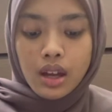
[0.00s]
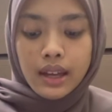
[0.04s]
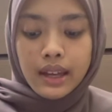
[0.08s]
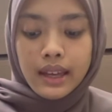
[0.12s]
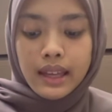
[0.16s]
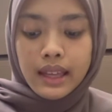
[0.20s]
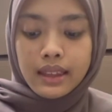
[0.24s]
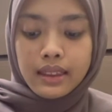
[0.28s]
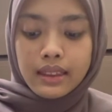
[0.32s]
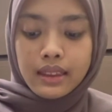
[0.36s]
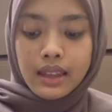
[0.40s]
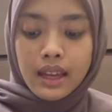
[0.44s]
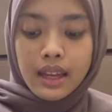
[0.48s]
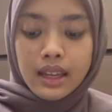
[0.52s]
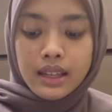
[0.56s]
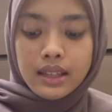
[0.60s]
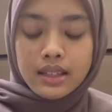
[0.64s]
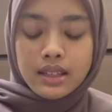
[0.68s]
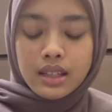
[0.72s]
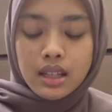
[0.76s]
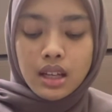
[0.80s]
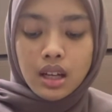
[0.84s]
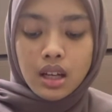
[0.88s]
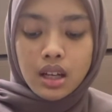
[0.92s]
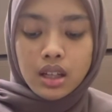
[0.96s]
And then
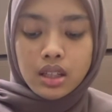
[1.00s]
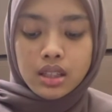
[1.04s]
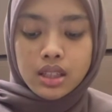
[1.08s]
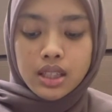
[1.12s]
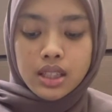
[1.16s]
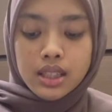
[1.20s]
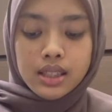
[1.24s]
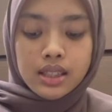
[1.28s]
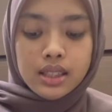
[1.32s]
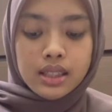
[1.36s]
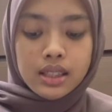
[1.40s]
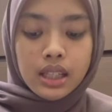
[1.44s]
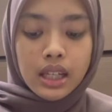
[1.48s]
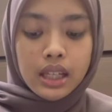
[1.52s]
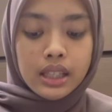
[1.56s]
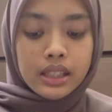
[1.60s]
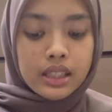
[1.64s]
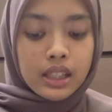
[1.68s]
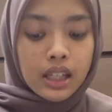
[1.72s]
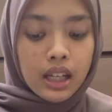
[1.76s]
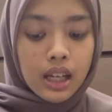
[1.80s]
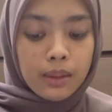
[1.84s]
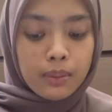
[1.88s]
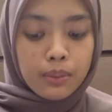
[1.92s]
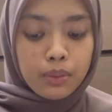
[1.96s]
this
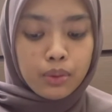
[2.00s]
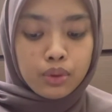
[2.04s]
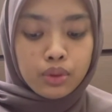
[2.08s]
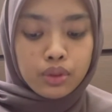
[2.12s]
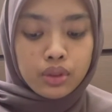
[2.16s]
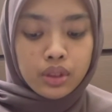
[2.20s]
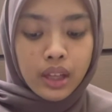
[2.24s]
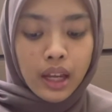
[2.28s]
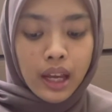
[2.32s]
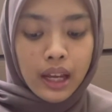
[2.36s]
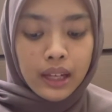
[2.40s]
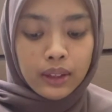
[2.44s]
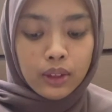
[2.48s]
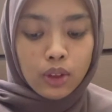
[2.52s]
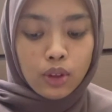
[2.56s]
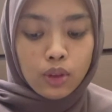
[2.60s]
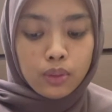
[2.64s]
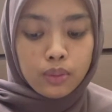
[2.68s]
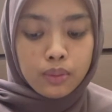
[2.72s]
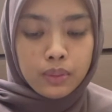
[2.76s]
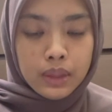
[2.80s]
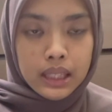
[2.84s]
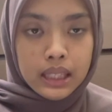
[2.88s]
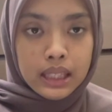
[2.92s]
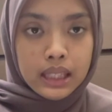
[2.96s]
entacapone cannot
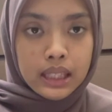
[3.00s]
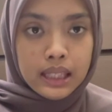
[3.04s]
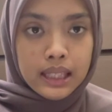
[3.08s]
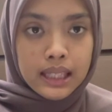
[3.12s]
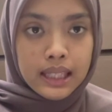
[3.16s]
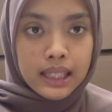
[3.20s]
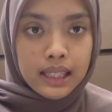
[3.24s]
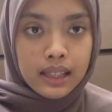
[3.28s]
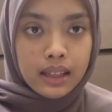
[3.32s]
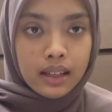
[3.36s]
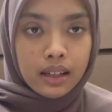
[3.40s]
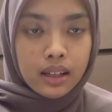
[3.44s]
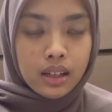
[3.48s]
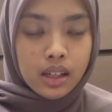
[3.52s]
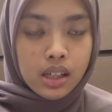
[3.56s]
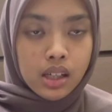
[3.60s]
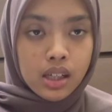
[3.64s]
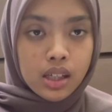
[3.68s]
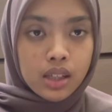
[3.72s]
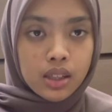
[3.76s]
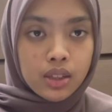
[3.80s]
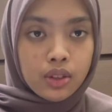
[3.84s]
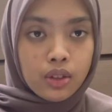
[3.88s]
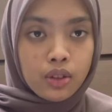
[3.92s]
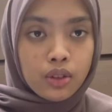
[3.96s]
be
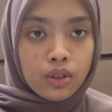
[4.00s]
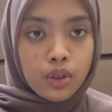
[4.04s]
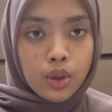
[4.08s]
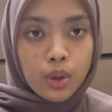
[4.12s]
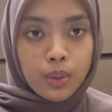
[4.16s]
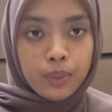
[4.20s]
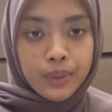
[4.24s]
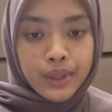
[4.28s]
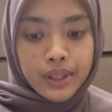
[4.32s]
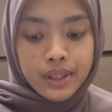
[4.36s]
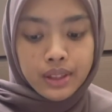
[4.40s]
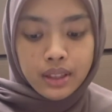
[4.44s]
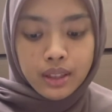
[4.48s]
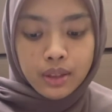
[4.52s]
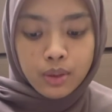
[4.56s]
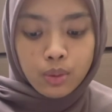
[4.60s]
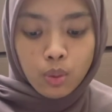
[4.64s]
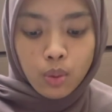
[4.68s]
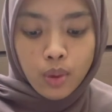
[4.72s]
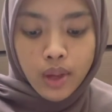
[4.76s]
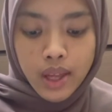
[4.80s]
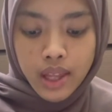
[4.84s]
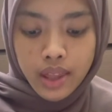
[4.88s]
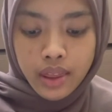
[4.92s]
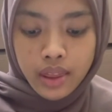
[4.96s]
concomitant
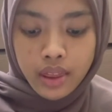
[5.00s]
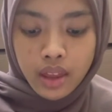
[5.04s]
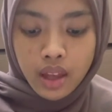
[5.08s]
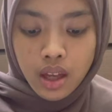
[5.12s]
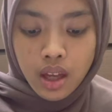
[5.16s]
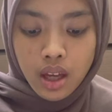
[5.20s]
with